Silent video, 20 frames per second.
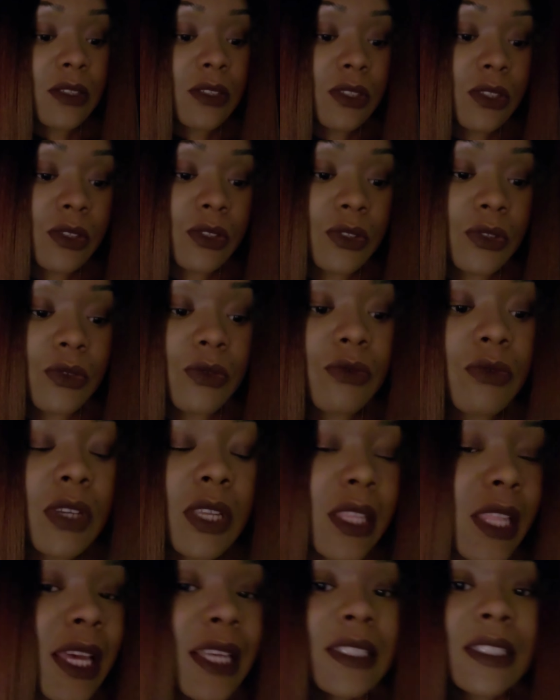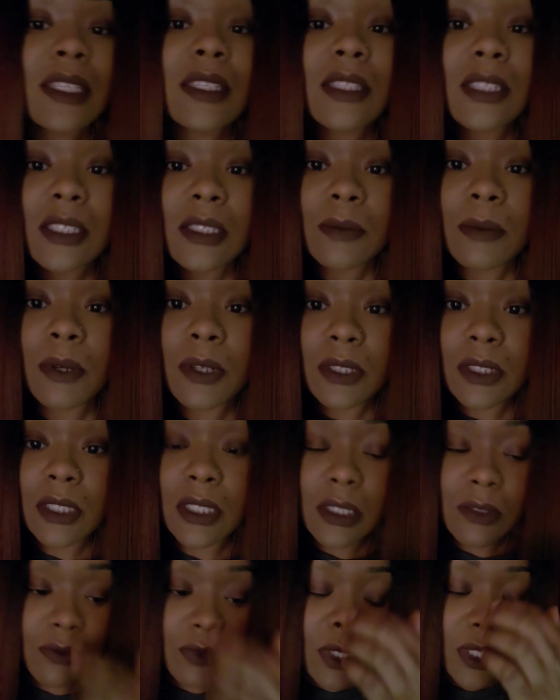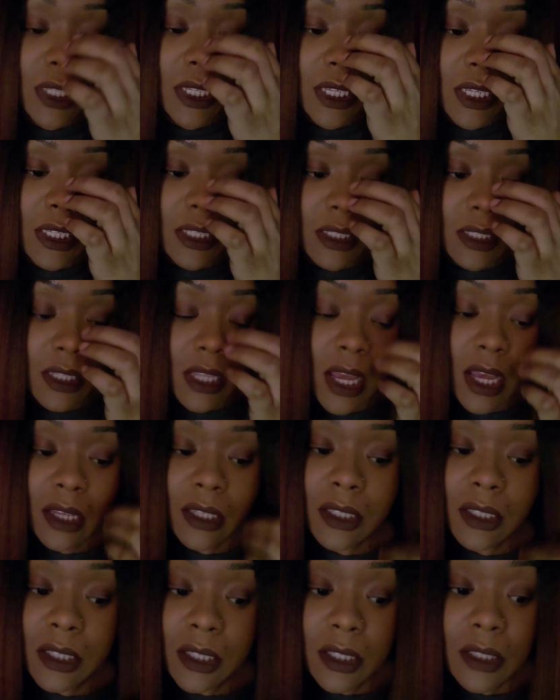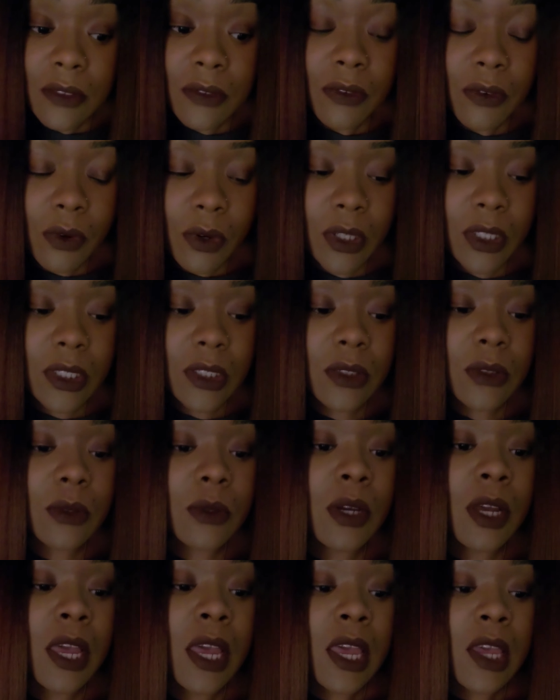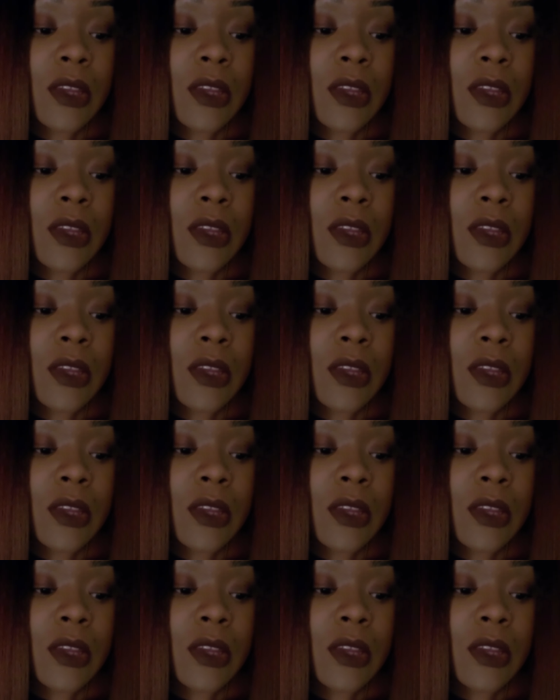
So you realize that this person really is not good for you.